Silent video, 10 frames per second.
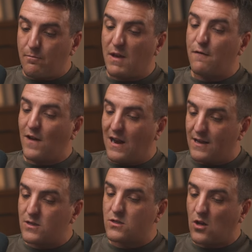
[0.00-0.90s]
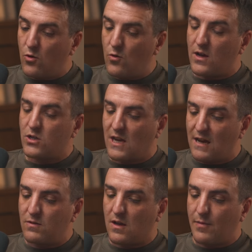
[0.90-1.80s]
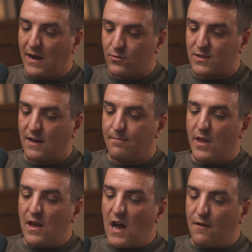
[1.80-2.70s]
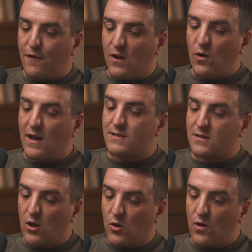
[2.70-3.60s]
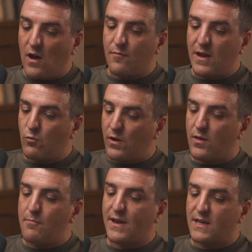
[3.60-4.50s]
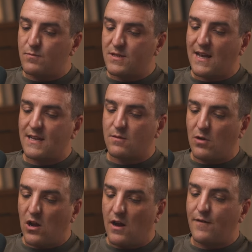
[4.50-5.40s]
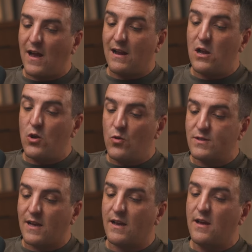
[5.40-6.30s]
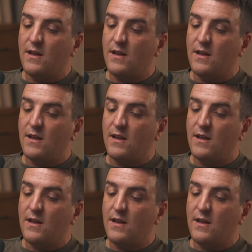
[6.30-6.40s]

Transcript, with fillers: me feeling so ashamed about it. I feel as though I've made one of the biggest mistakes in my life, and losing